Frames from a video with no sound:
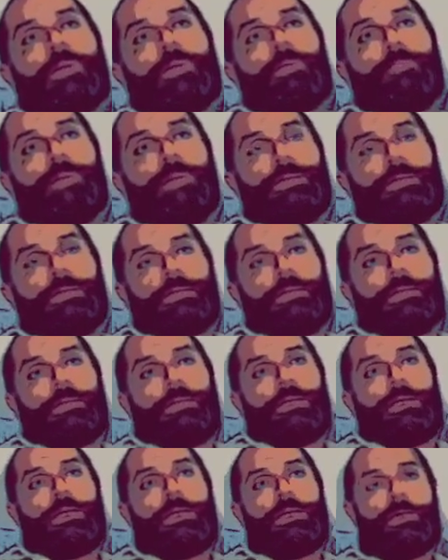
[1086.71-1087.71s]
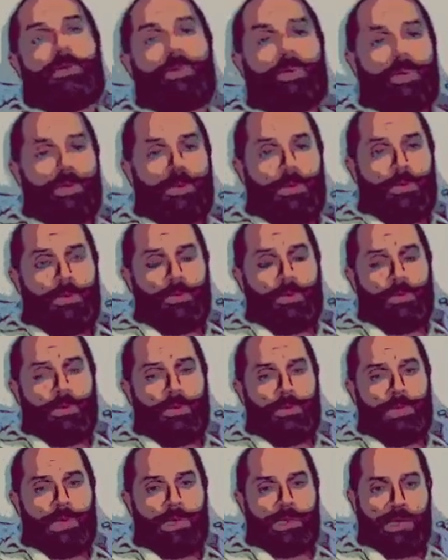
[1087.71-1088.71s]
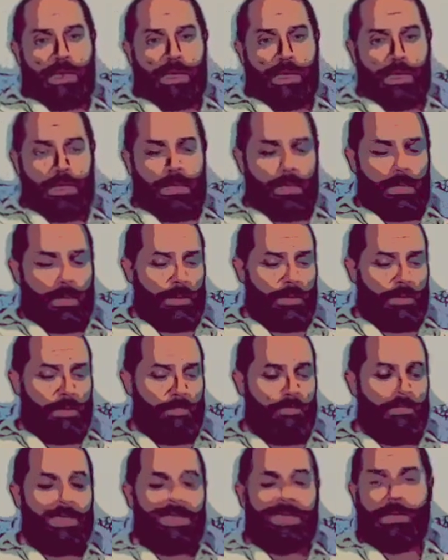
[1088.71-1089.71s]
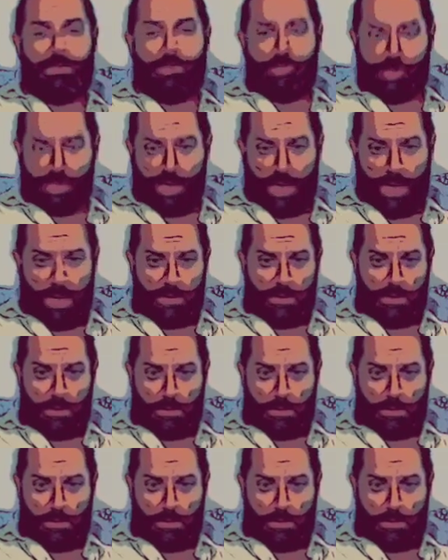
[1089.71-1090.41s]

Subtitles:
But here there is a misunderstanding